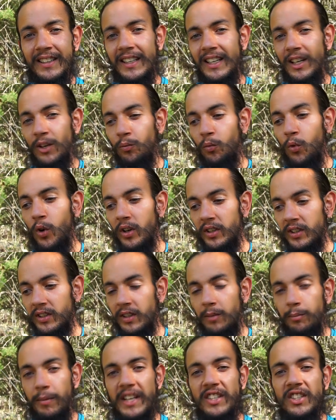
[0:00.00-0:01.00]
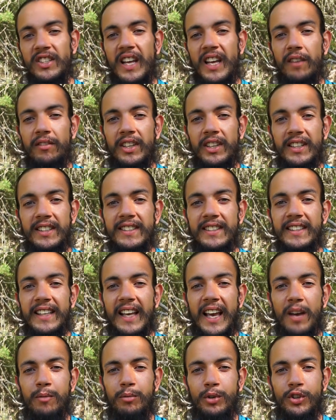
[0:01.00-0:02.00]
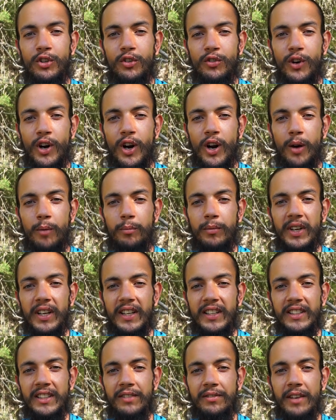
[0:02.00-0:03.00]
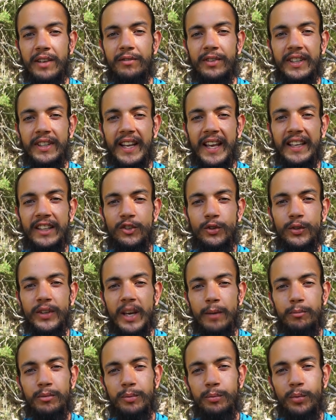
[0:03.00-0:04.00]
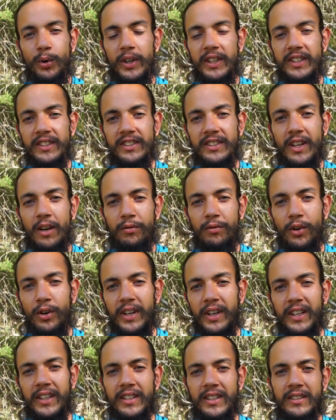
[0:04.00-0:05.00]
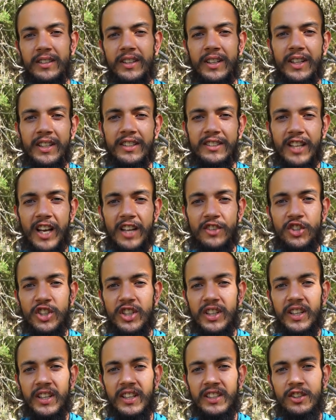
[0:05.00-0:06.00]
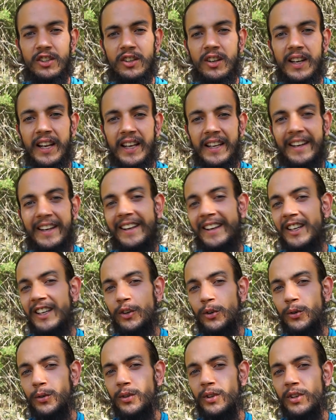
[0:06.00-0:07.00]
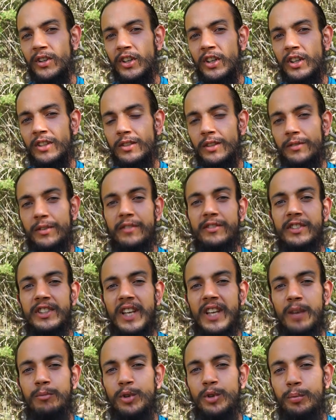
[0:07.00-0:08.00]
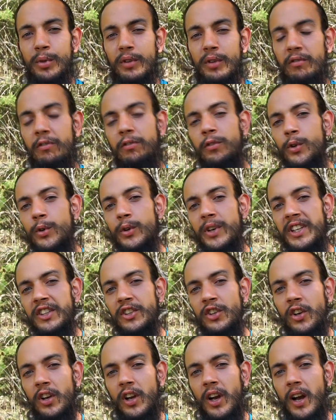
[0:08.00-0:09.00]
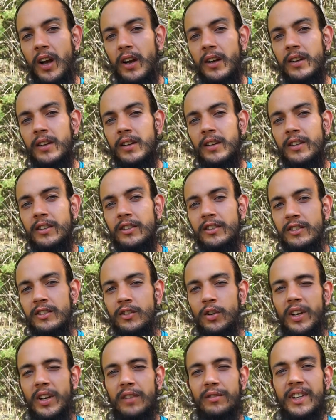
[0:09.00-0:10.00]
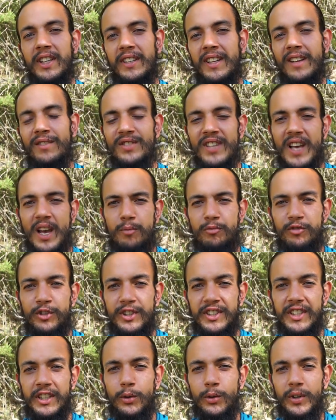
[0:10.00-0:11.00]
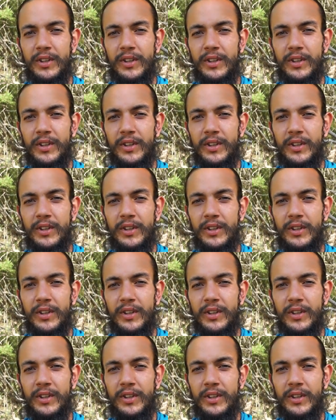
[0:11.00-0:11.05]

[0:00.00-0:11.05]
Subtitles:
And imagine having a scab on your arm, and if every day you kept putting stuff on it and touching it, you're not letting it heal. So if every time you're putting food in your gut, you're not giving it enough time for it to heal.